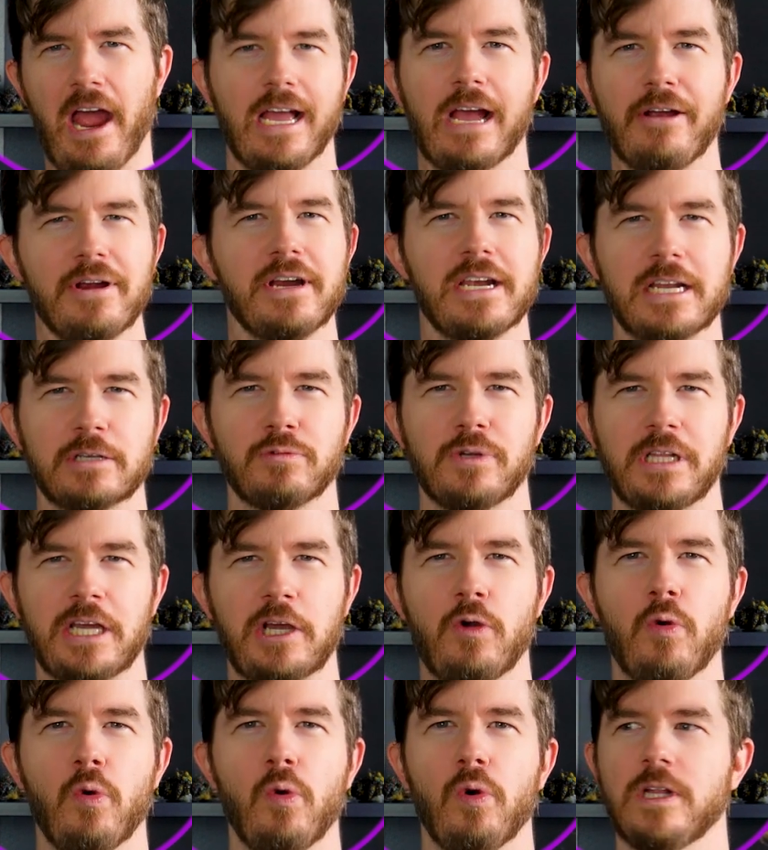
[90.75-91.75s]
Ariadna is
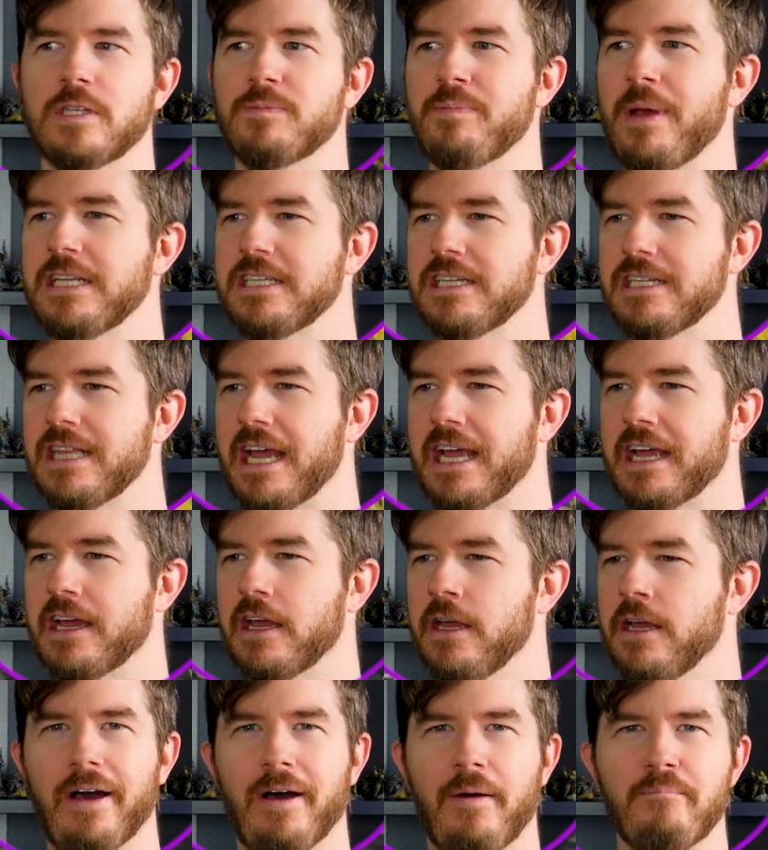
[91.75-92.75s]
really cool. It's basically
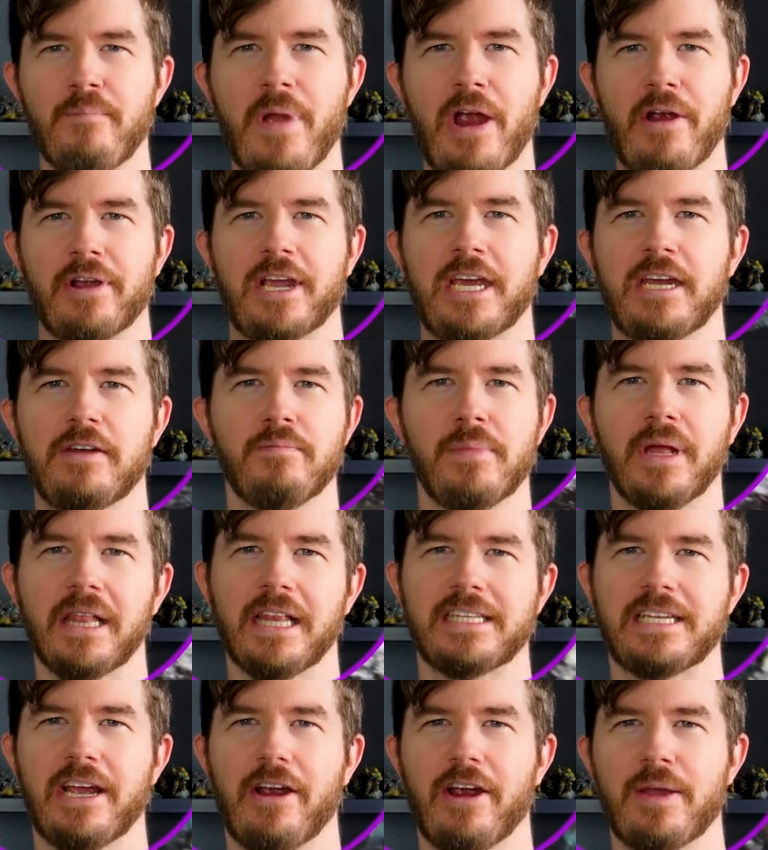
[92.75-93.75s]
like American
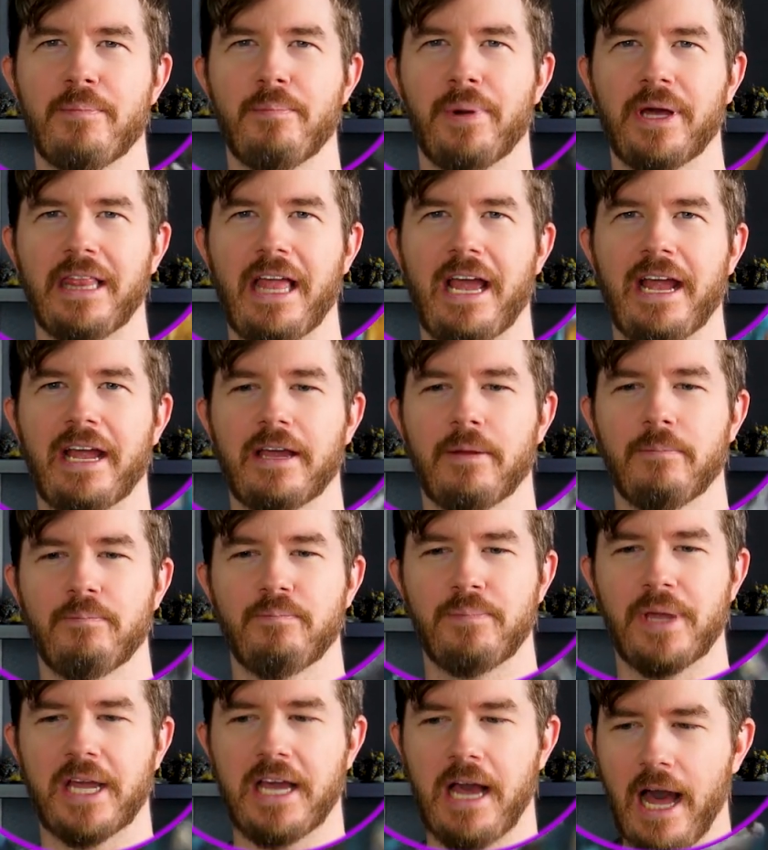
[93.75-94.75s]
military, but like
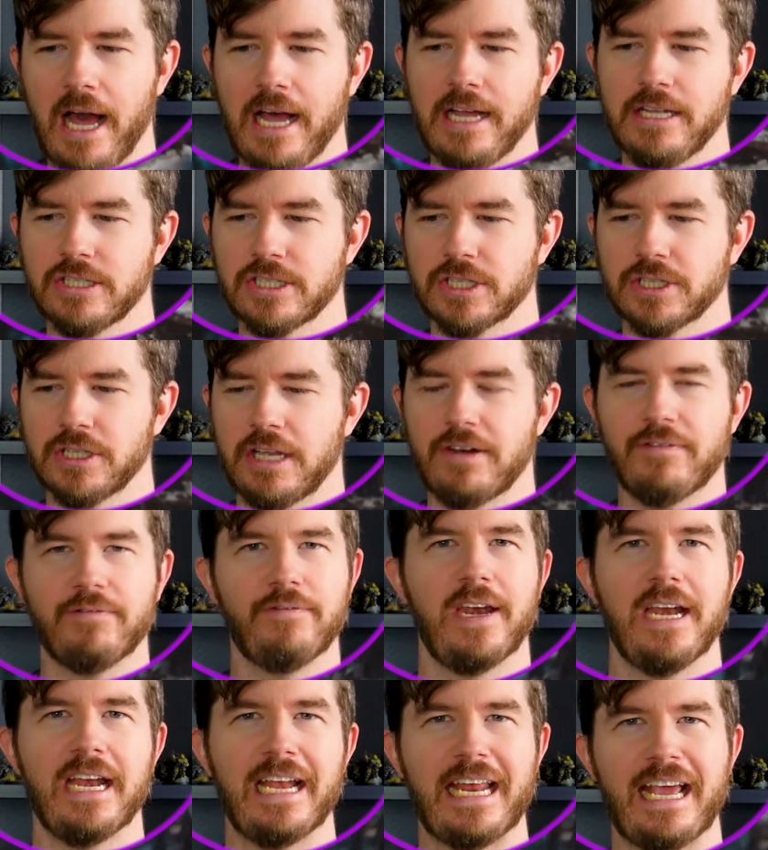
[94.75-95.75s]
because
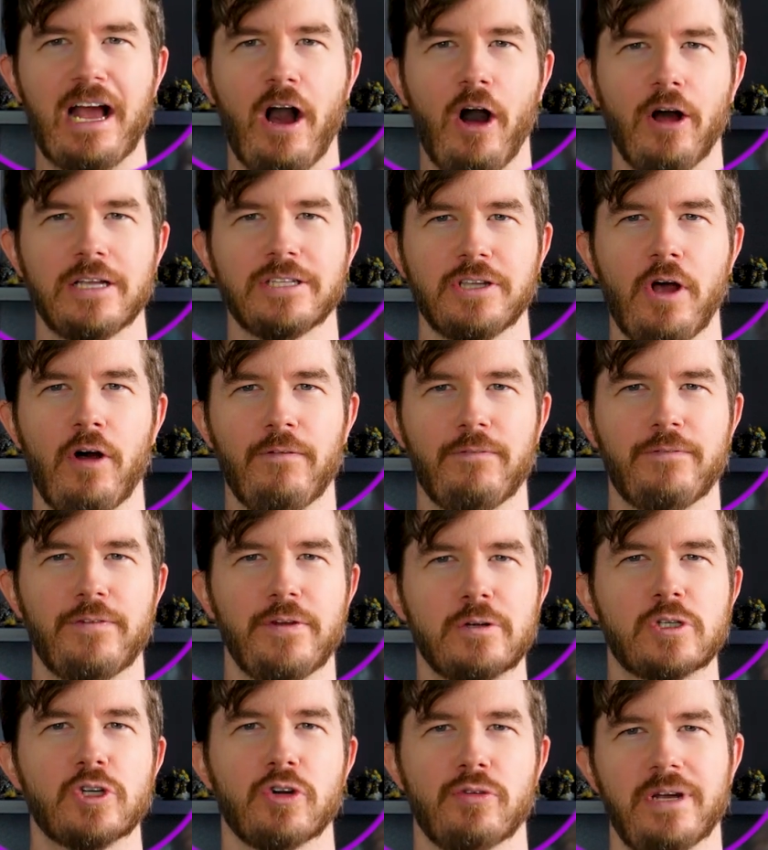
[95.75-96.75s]
Infinity is all
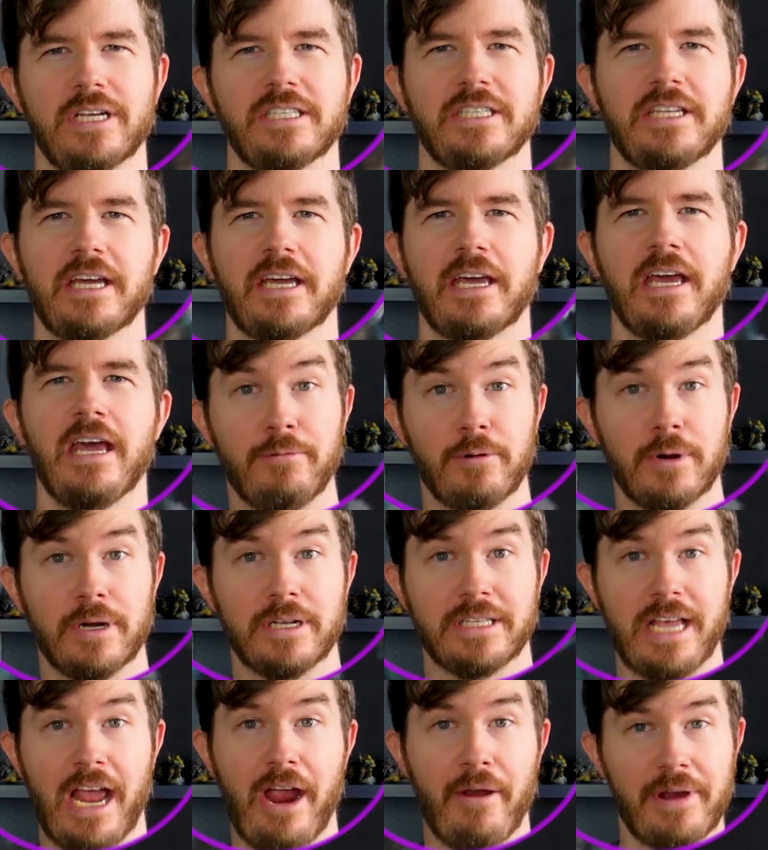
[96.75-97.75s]
futuristic,
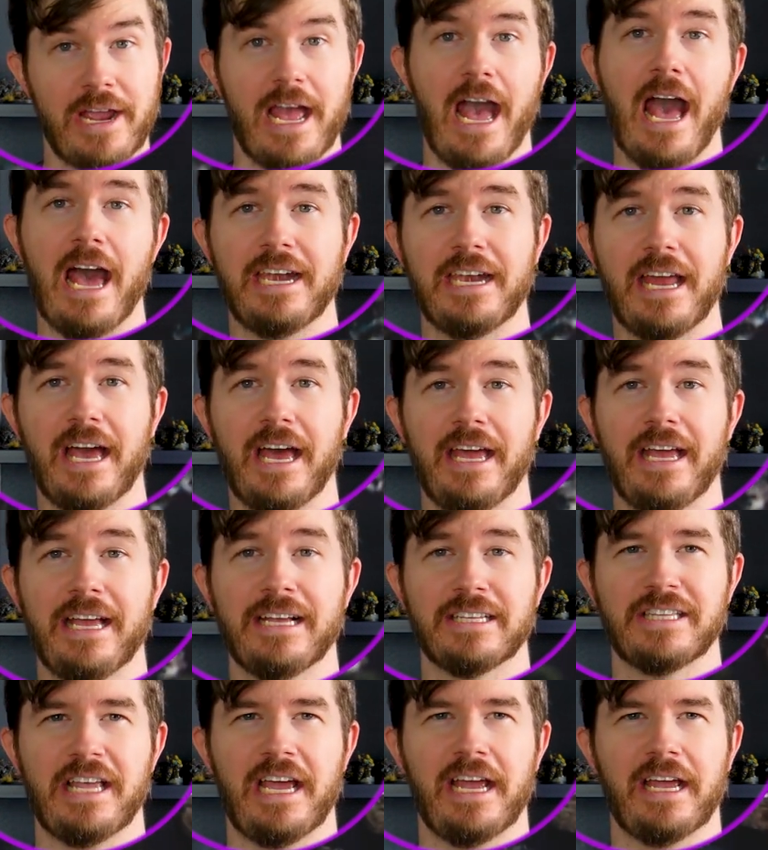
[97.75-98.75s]
whereas Ariadna
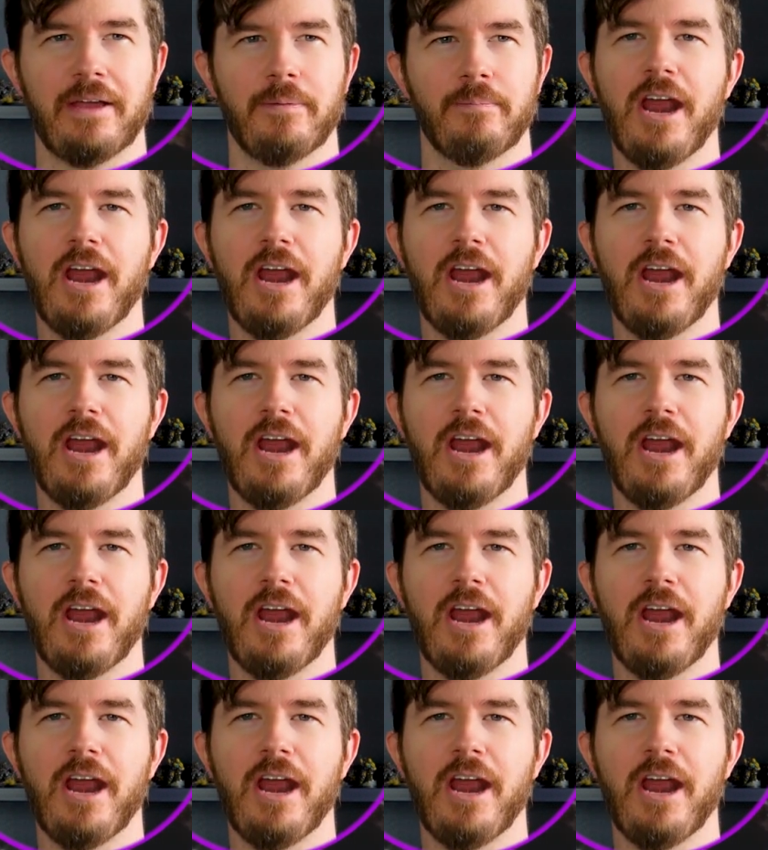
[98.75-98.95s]
is like,